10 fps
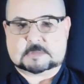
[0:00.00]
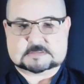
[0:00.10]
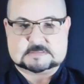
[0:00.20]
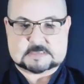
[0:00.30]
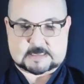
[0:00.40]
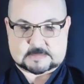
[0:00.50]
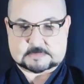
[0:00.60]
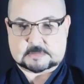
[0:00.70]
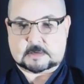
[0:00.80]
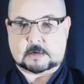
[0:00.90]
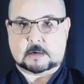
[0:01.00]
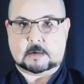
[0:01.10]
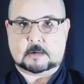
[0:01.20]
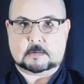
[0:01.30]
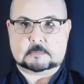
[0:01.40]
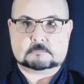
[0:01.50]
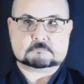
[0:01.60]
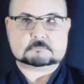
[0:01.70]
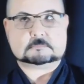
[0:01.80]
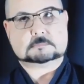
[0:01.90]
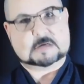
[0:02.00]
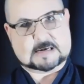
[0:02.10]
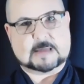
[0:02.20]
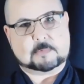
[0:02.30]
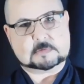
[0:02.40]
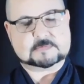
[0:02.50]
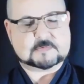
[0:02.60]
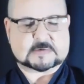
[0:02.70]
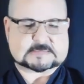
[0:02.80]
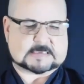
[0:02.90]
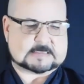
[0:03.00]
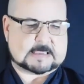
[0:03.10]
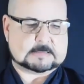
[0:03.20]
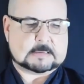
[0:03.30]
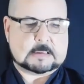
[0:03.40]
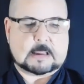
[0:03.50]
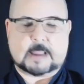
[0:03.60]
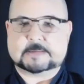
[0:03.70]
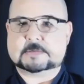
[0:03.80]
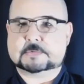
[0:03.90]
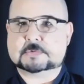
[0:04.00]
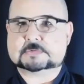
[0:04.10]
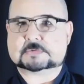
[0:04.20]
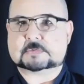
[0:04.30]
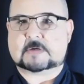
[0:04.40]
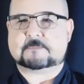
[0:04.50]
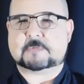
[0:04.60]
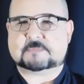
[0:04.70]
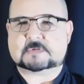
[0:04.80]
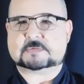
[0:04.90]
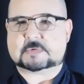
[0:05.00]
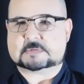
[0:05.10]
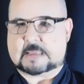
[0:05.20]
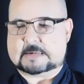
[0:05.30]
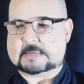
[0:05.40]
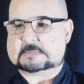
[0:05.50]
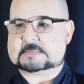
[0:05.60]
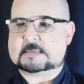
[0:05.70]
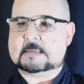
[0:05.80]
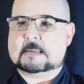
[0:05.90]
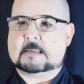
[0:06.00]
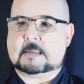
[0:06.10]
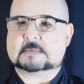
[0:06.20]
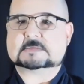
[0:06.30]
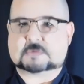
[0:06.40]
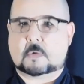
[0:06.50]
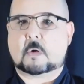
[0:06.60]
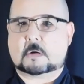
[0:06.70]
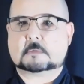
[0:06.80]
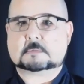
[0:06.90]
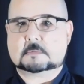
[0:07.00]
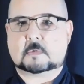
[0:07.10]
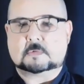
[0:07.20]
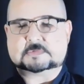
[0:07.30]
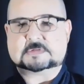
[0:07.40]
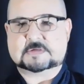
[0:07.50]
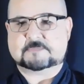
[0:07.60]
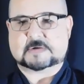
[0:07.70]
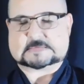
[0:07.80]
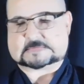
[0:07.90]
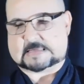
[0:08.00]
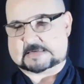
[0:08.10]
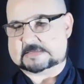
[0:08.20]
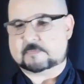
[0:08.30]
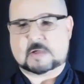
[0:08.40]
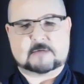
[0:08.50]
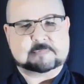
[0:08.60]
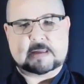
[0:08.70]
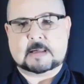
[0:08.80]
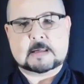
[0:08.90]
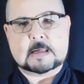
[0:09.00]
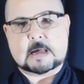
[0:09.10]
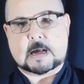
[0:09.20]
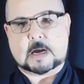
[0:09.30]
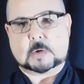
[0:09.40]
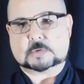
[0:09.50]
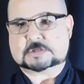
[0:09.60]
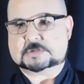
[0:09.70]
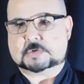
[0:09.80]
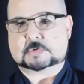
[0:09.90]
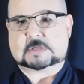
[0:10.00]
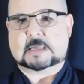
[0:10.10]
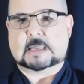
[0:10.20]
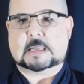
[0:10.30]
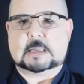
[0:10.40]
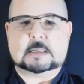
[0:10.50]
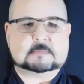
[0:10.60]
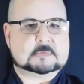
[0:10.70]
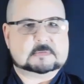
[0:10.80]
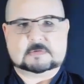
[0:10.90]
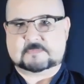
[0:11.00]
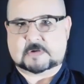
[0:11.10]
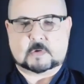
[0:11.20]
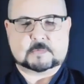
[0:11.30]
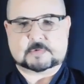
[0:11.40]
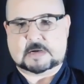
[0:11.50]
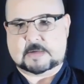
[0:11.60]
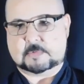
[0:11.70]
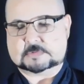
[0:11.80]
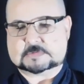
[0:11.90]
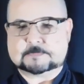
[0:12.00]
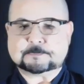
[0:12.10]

The second uh, level, if you can say that, Aiki no Jutsu at uh, 53 techniques and so on on the different techniques. We have the Agoshin Yonote and the different other levels.